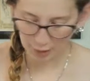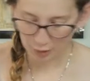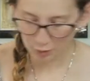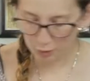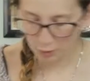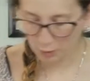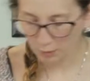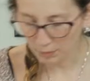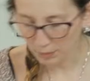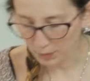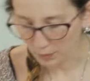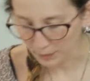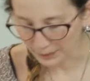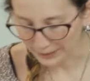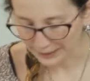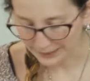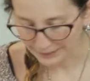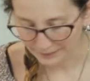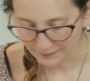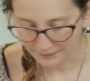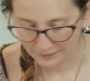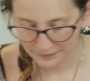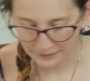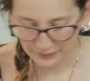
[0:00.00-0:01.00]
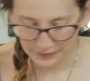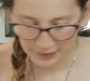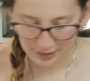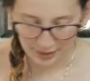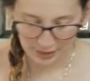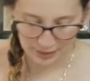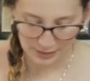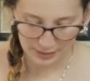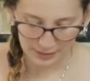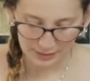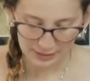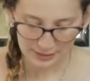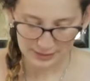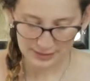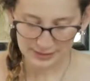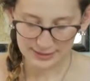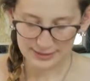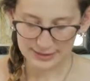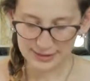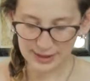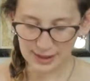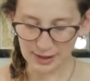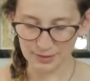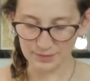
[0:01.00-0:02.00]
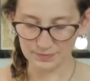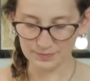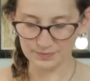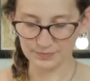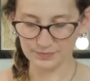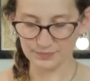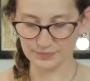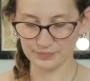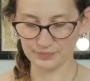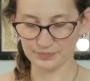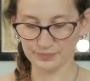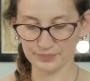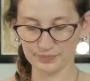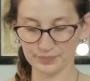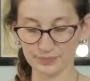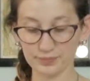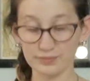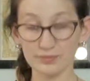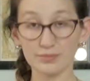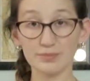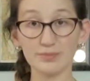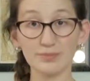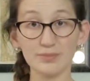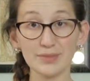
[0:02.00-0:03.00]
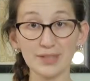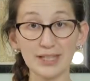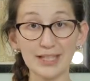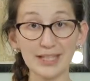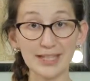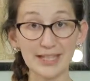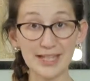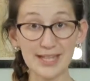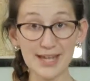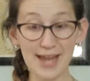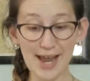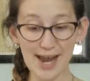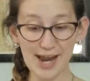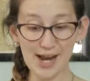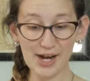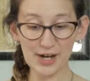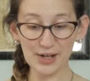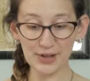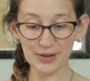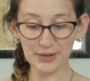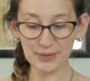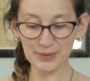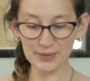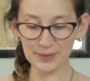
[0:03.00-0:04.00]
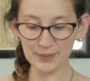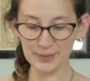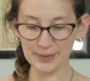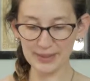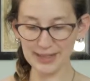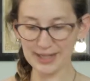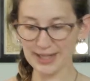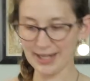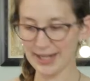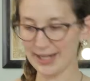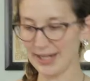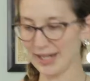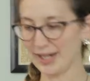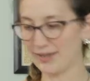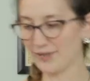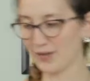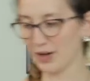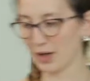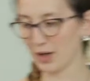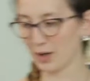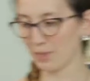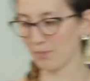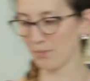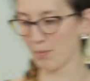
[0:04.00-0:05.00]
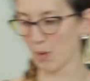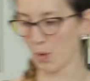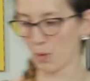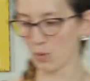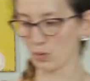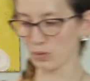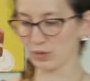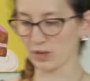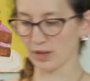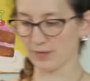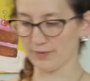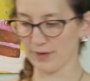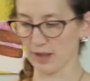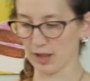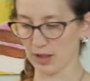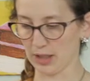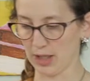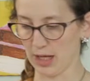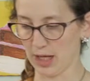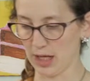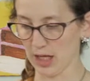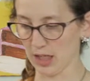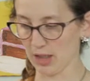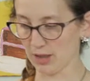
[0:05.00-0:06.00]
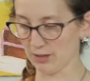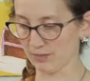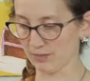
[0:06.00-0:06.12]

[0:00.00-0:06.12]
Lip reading: Oh boy. So, now we have our mold of our cake.